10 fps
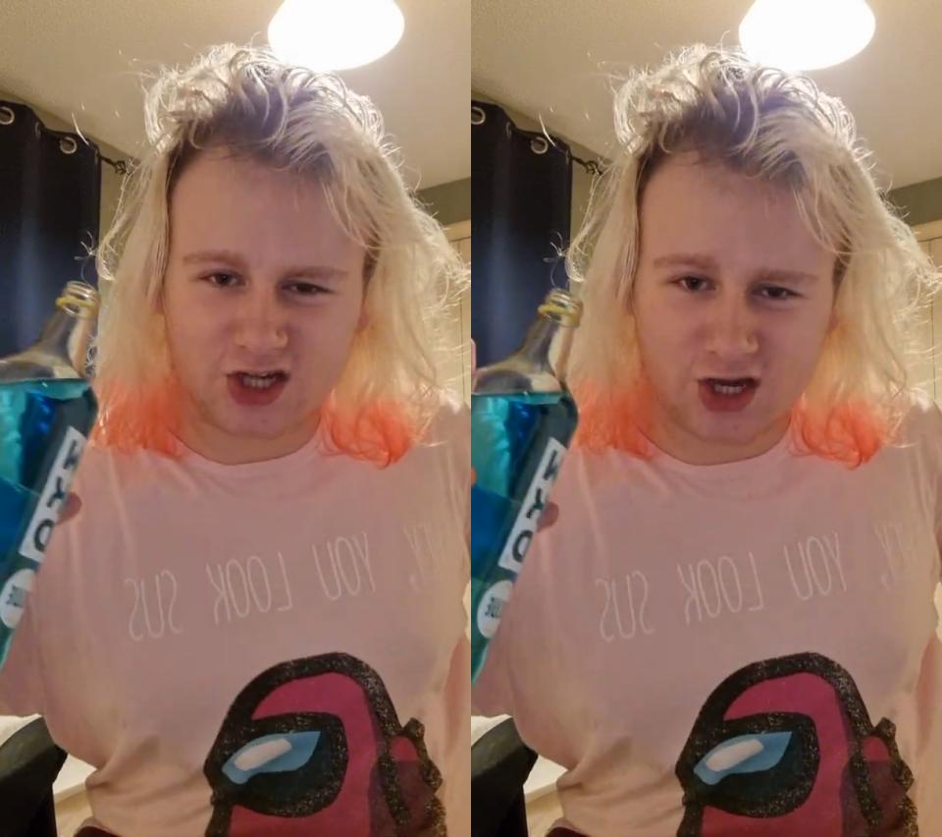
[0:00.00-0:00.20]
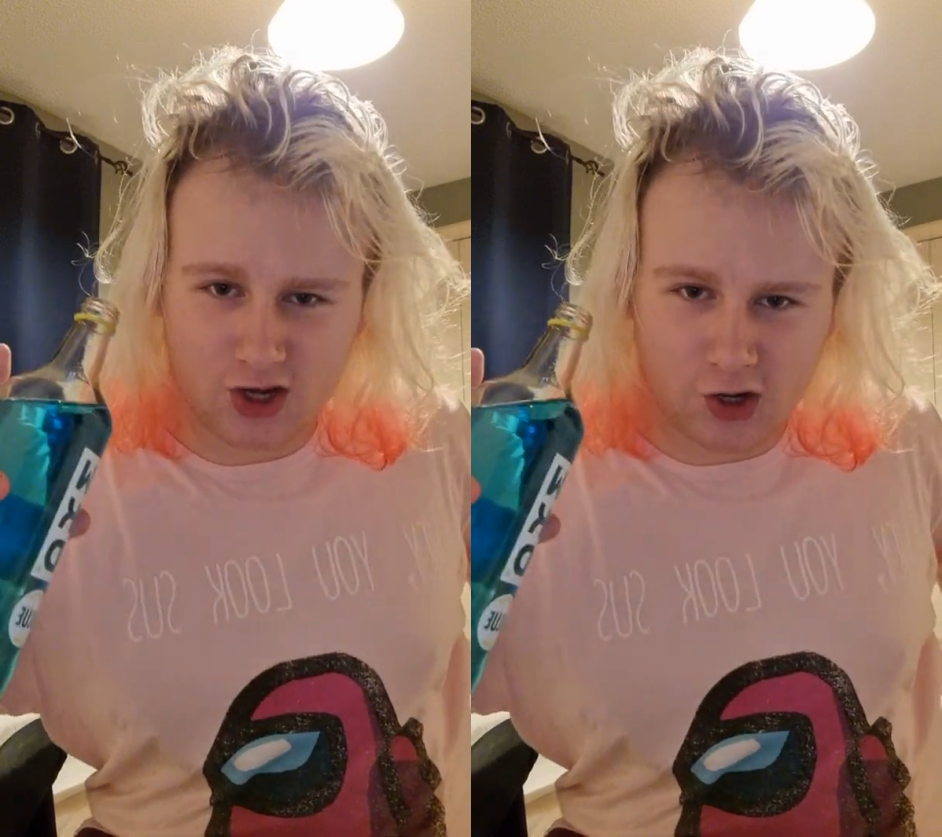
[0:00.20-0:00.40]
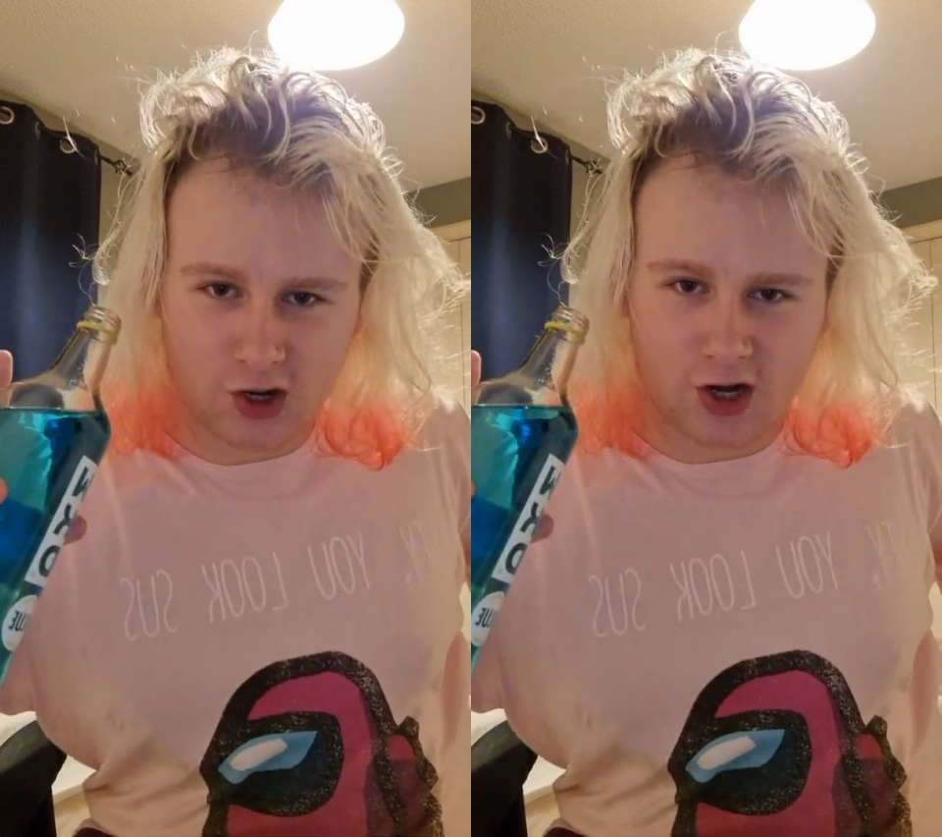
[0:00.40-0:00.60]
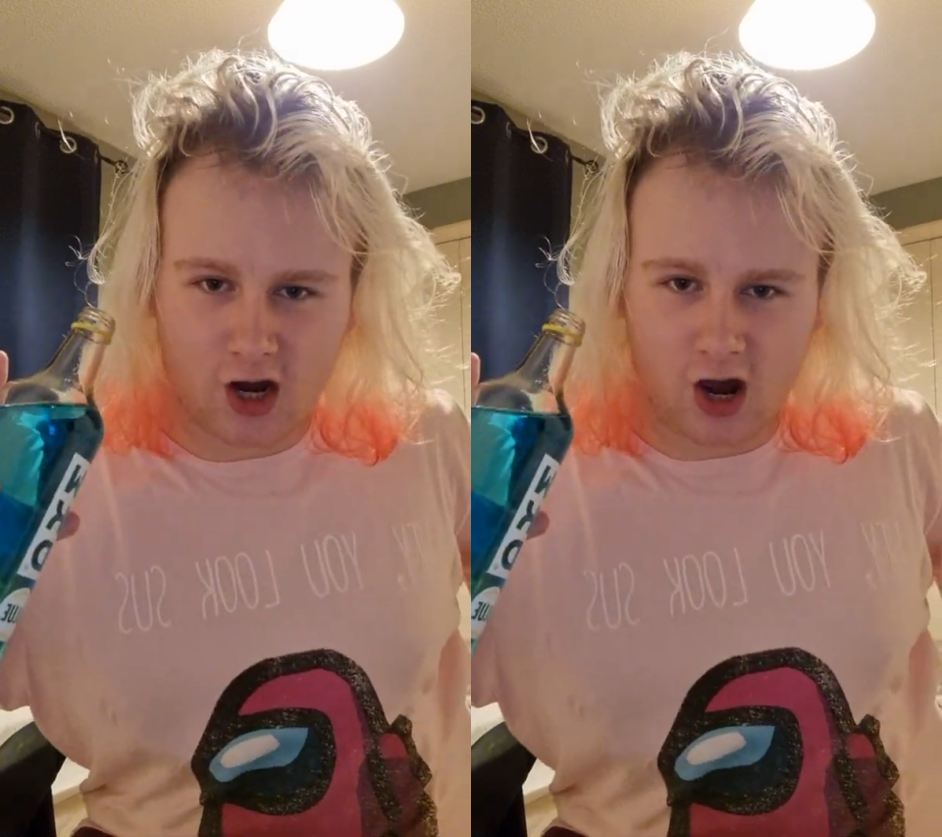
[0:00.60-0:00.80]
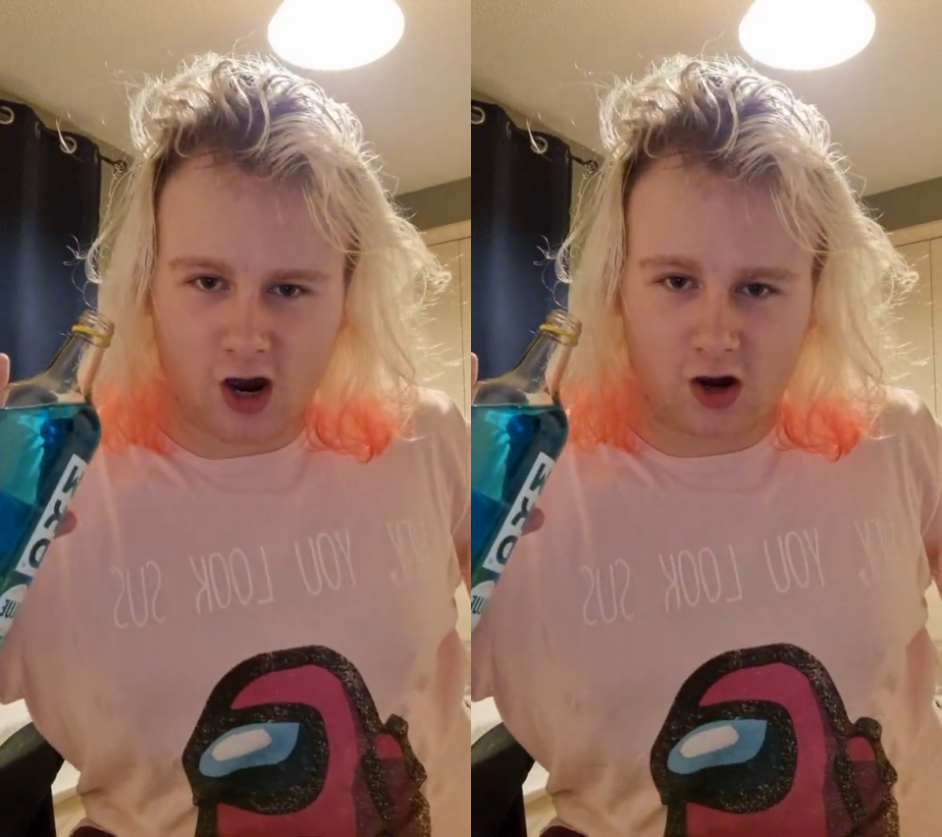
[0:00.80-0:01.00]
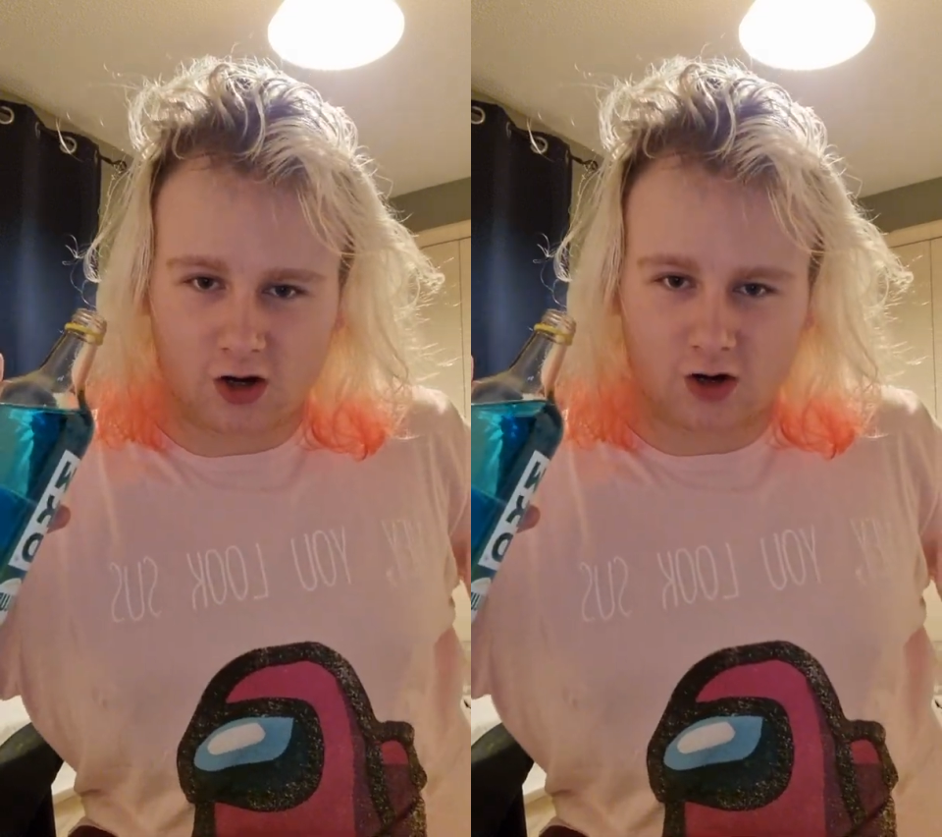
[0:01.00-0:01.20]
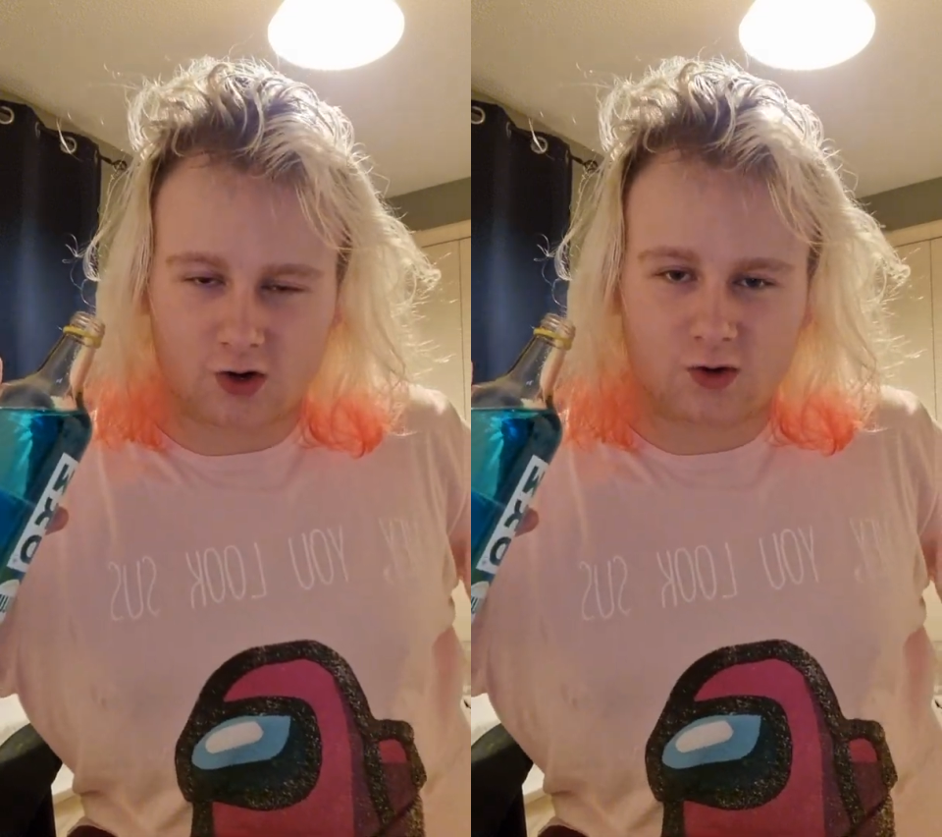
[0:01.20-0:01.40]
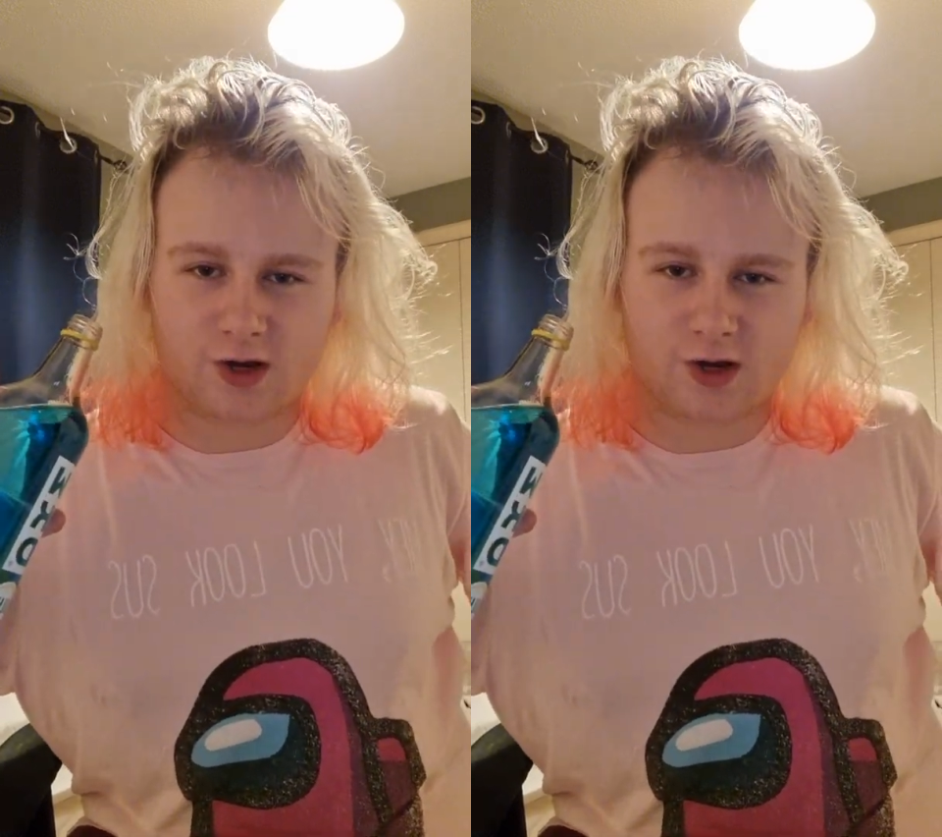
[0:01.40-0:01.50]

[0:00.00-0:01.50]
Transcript: in now